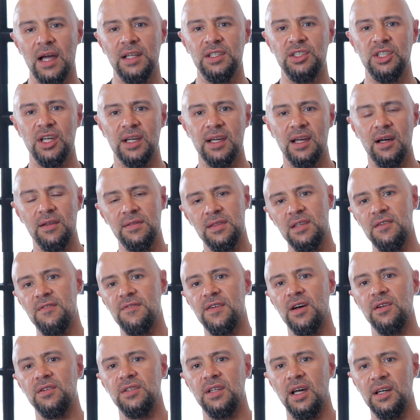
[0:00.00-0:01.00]
and check out the
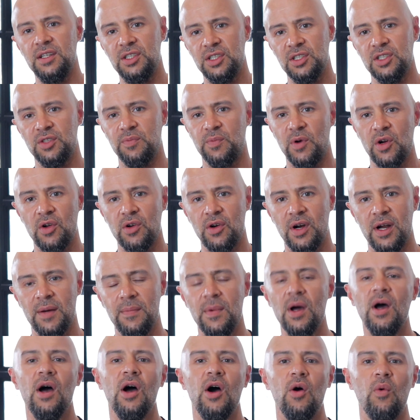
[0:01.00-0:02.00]
Foundations
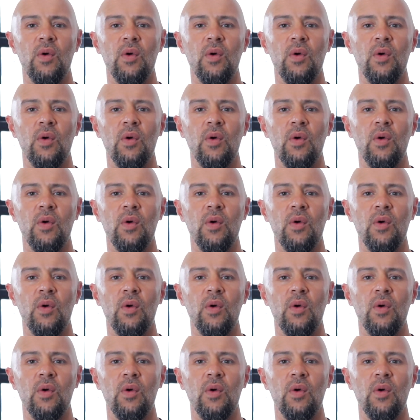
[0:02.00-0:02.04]
program,